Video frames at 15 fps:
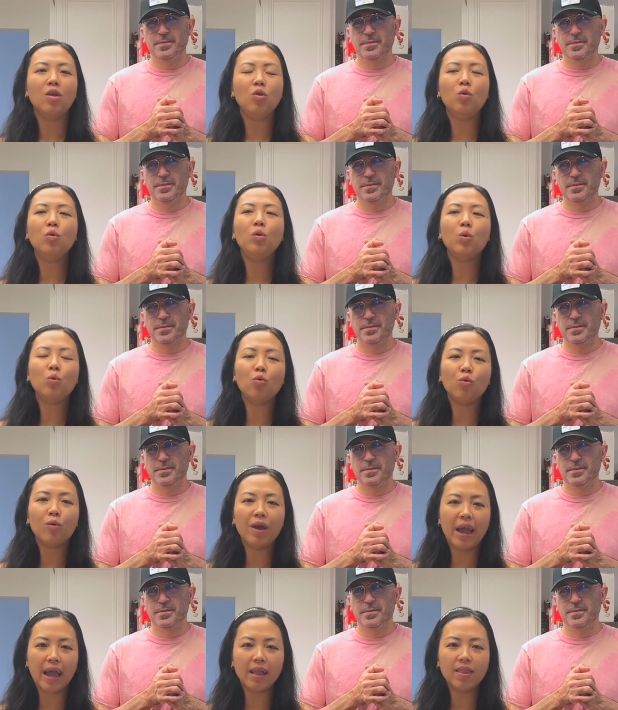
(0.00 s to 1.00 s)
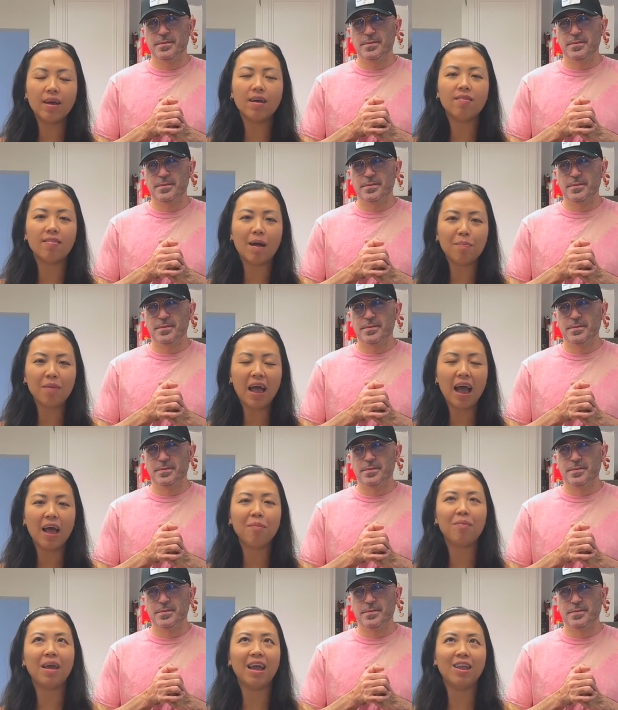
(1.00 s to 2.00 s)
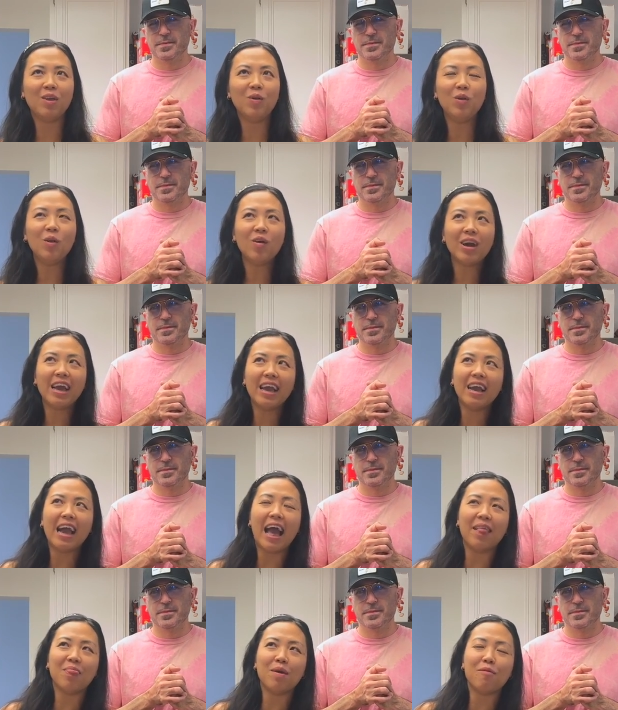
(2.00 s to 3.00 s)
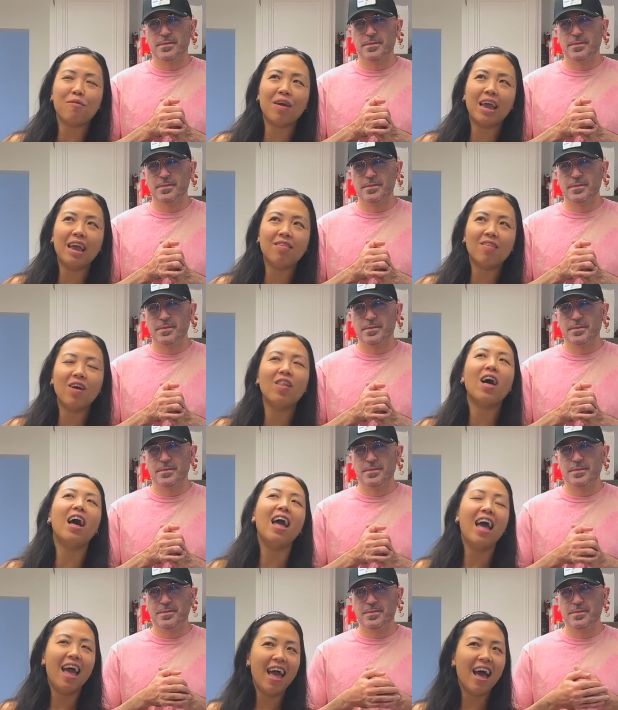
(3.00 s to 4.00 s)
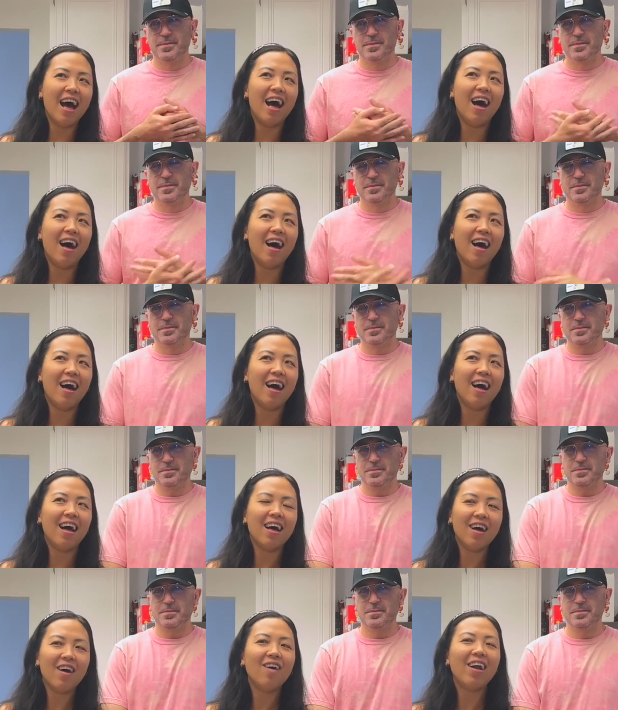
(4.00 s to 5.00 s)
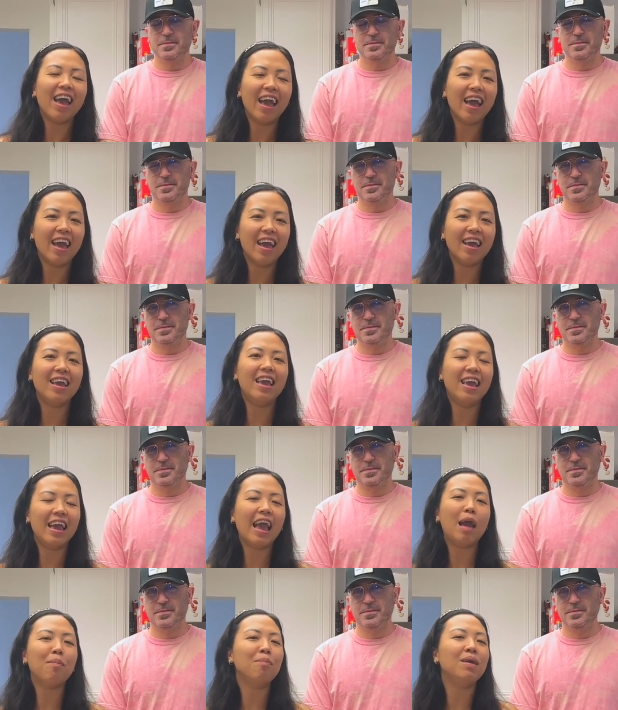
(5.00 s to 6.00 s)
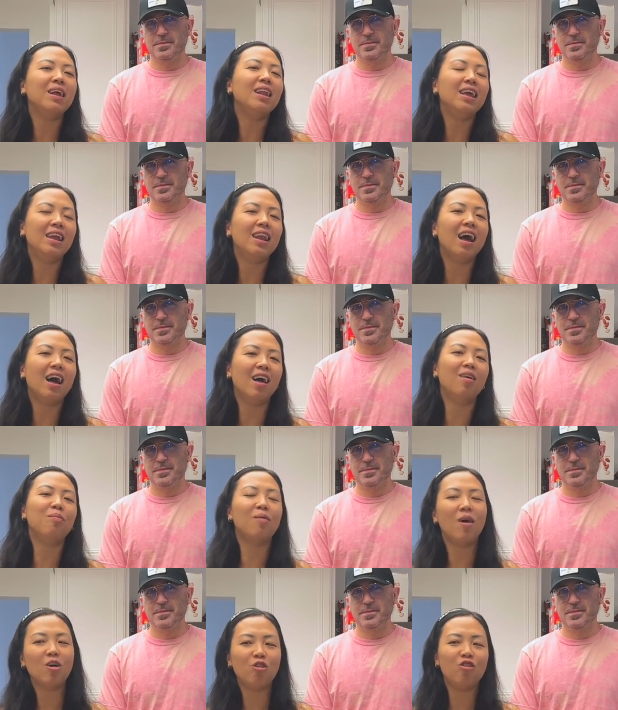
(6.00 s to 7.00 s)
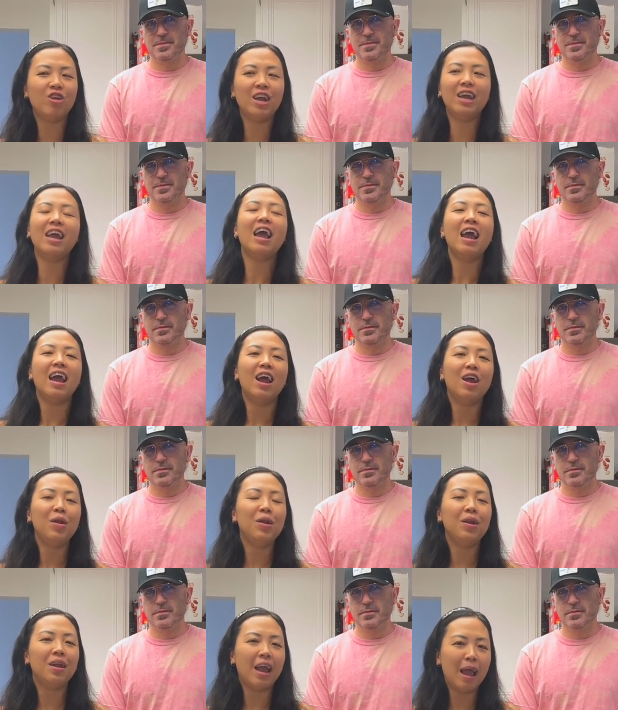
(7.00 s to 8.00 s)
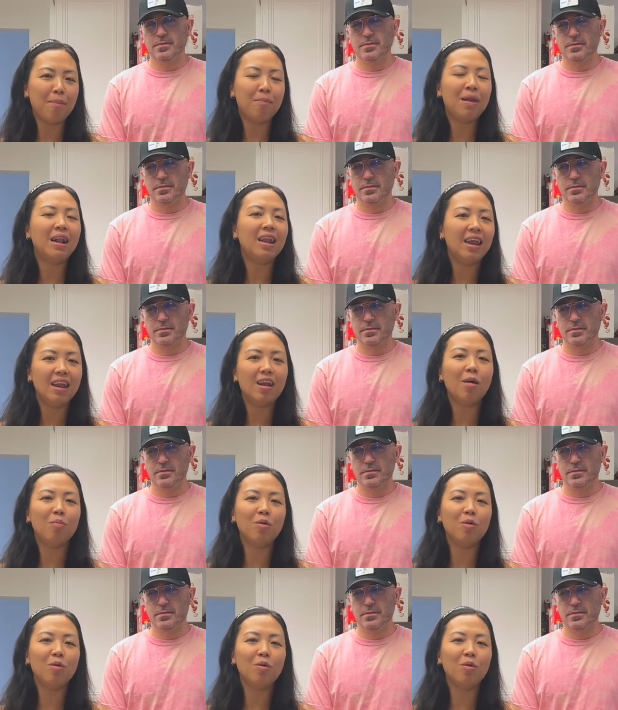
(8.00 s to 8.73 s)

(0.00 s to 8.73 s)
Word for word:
Speaker 1: you do together sometime and you looking at the face, it's not like, ah, okay, he helped me clean up or she help me lean up